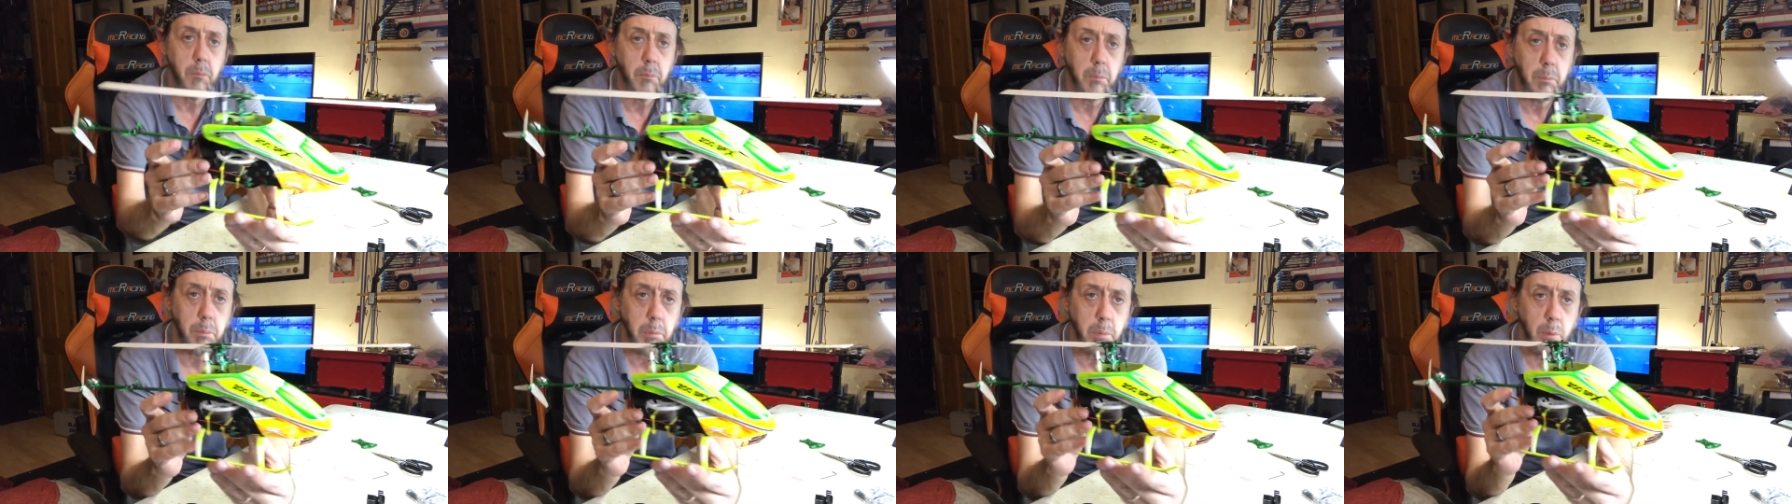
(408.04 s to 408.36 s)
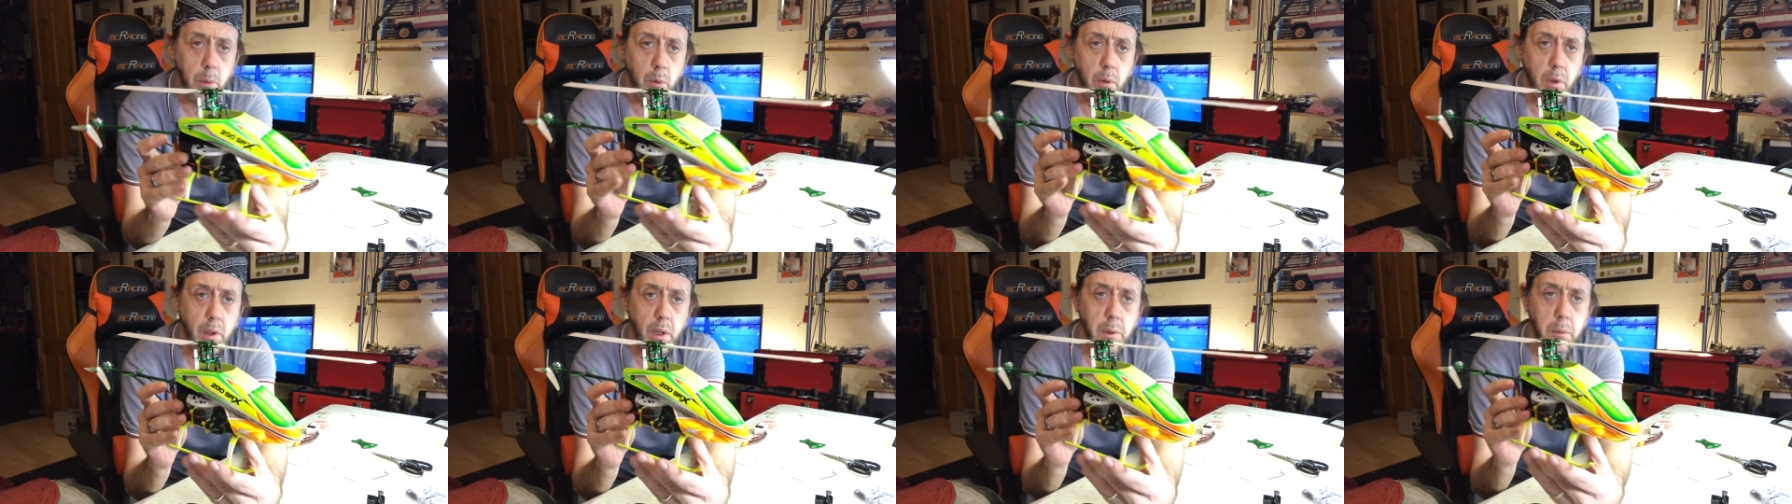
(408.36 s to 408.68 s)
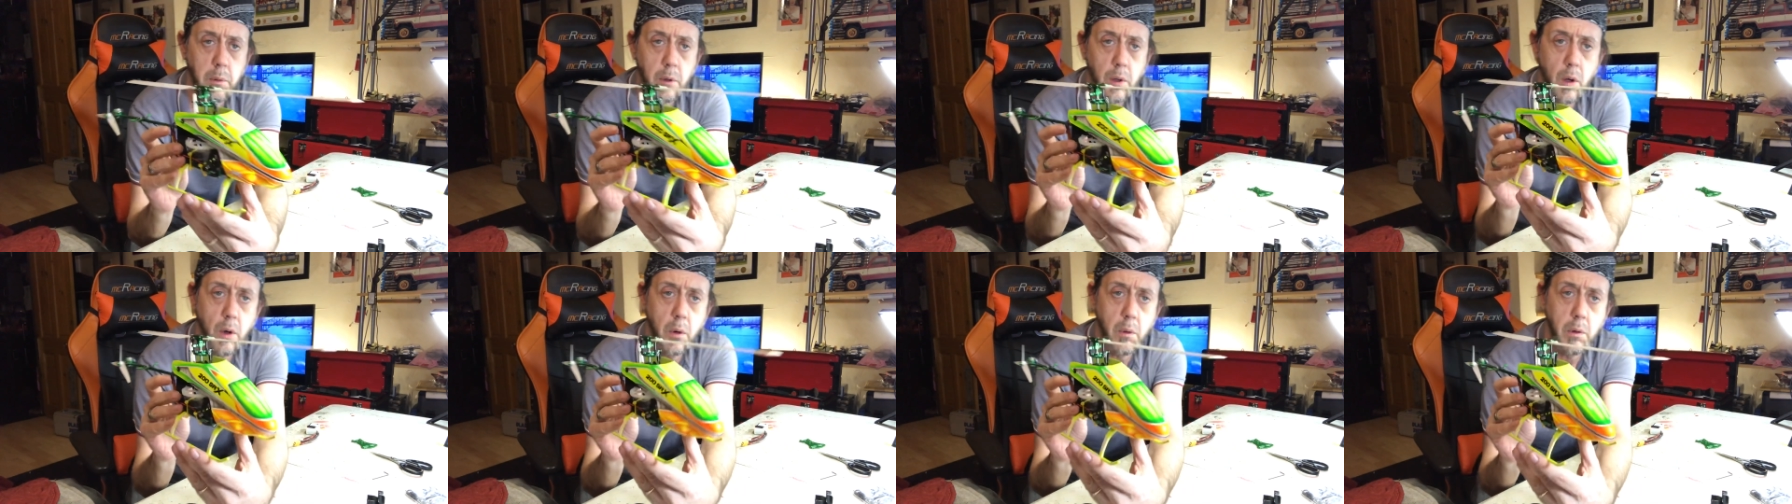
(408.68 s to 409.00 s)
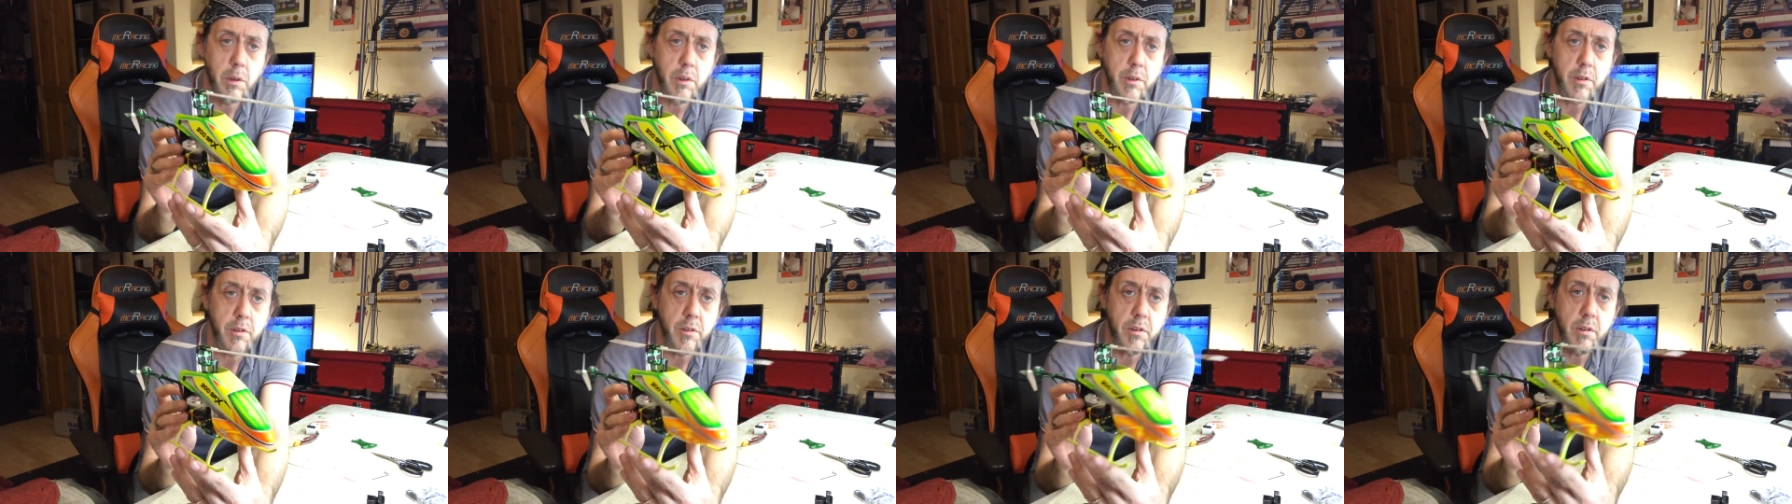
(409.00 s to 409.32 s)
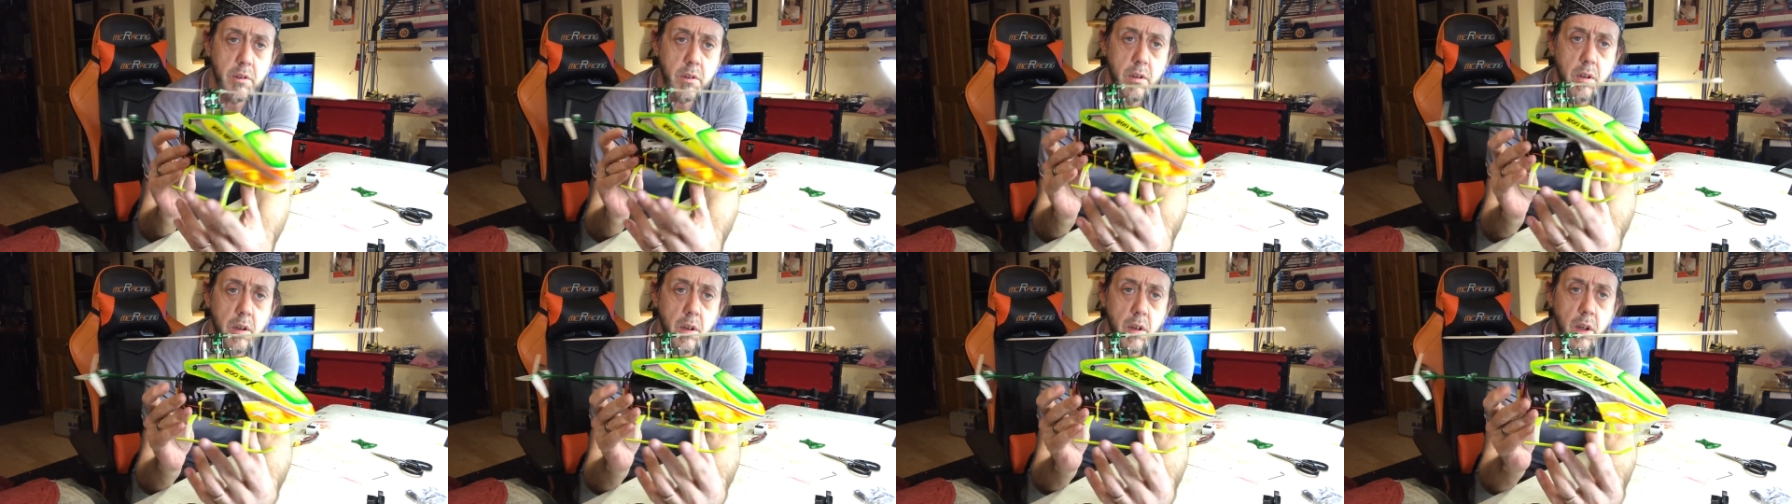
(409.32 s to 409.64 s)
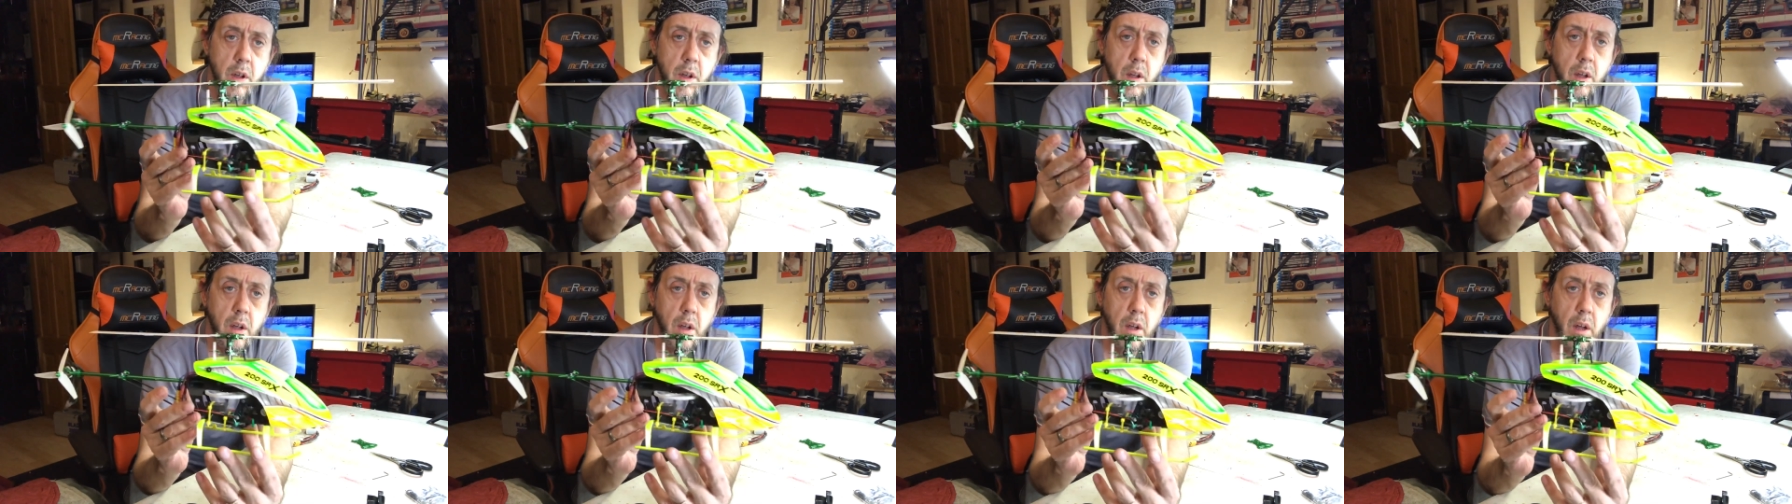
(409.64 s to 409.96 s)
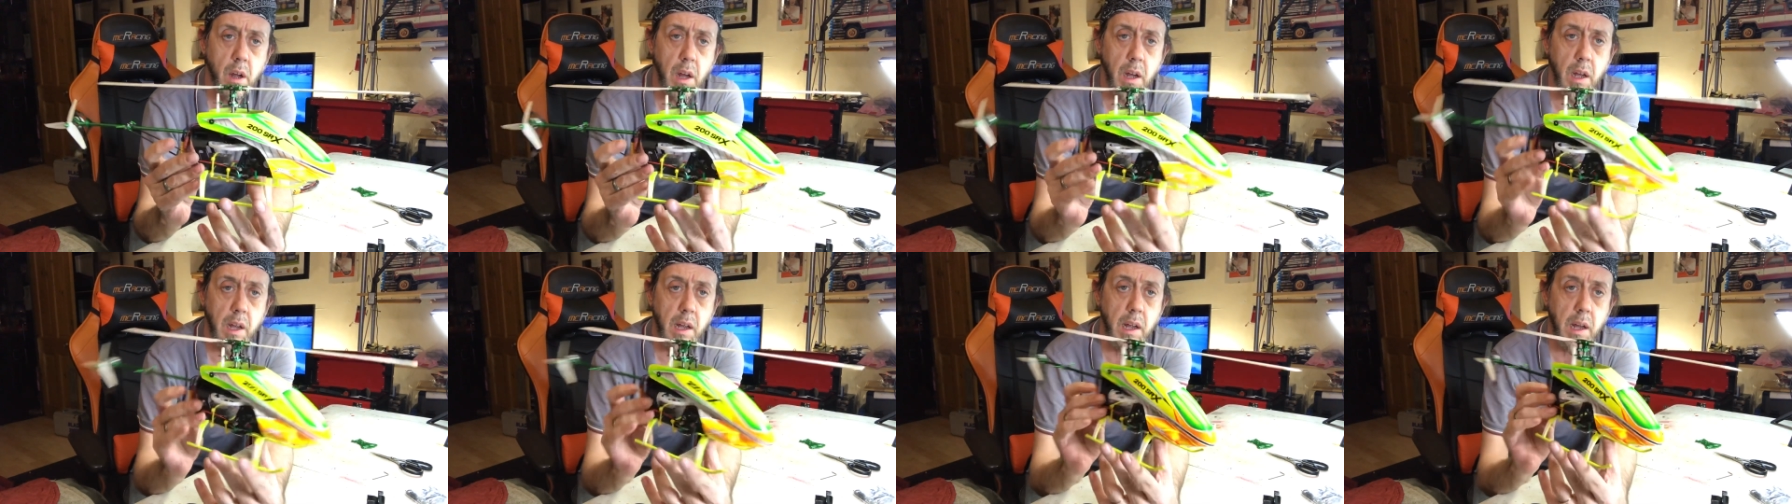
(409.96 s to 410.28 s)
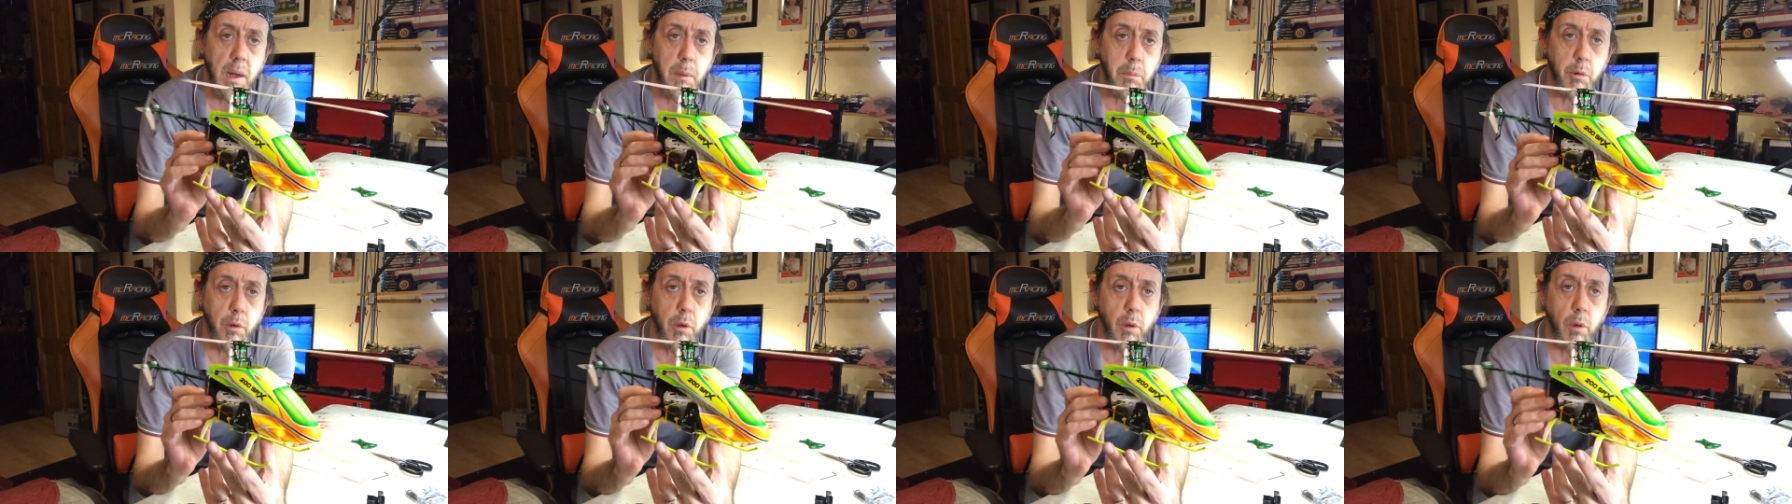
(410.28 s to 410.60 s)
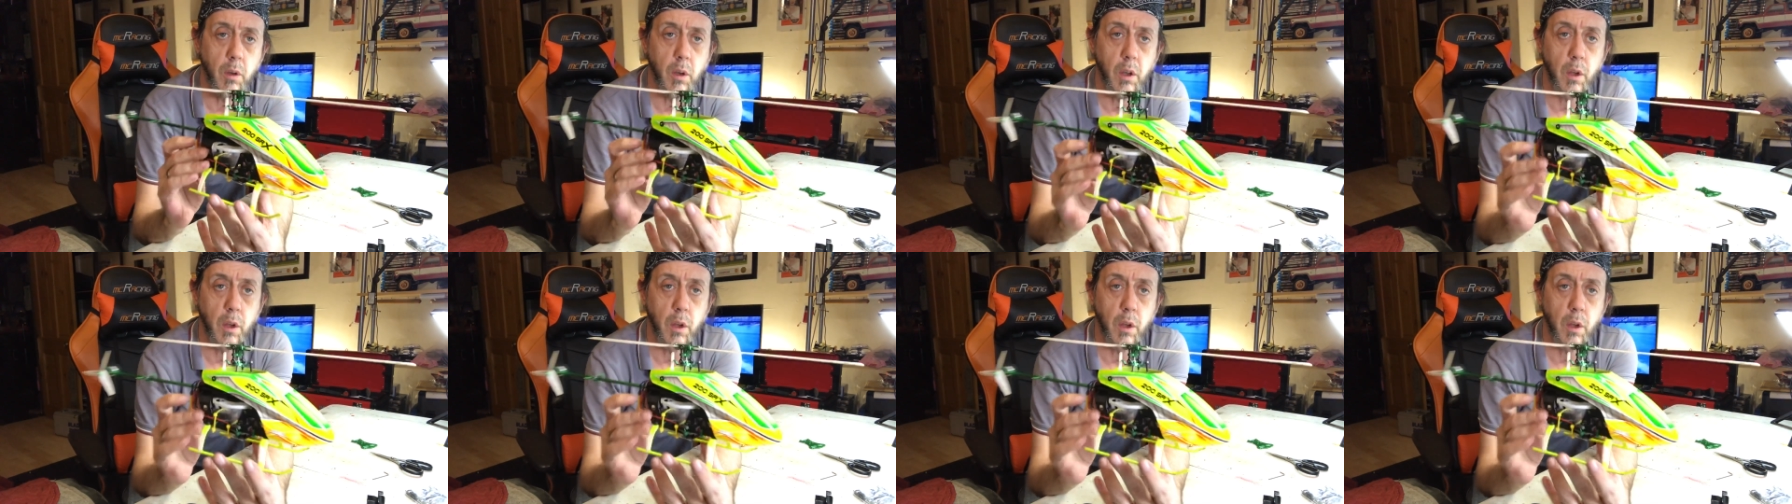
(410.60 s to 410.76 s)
But there we go. I absolutely